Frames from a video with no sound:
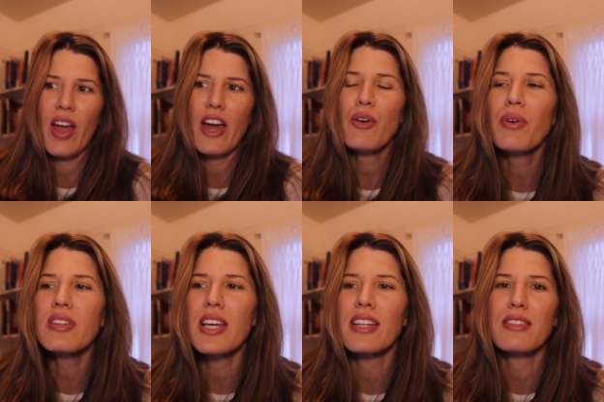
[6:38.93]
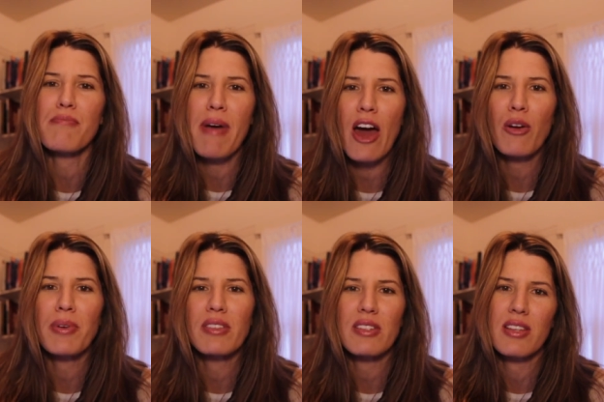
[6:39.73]
I don't want to say it doesn't matter
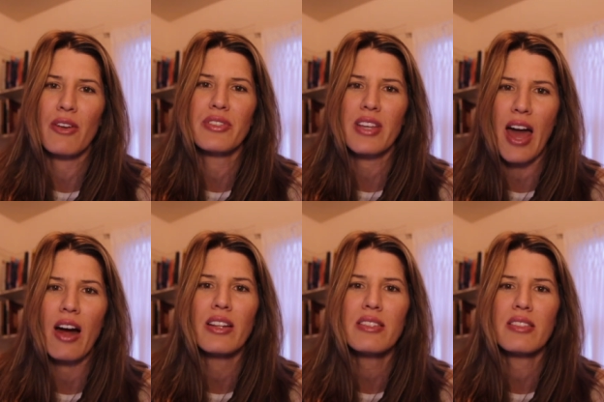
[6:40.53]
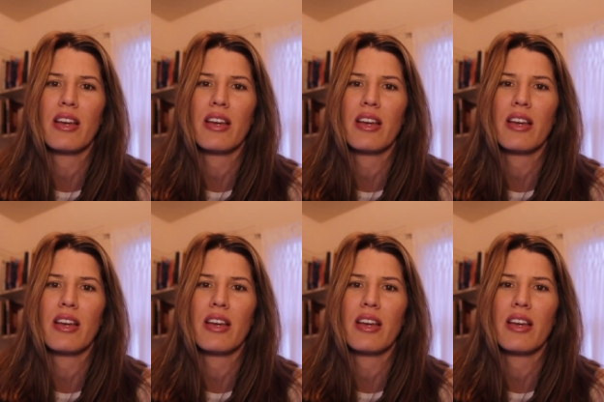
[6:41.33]
because it sounds callous.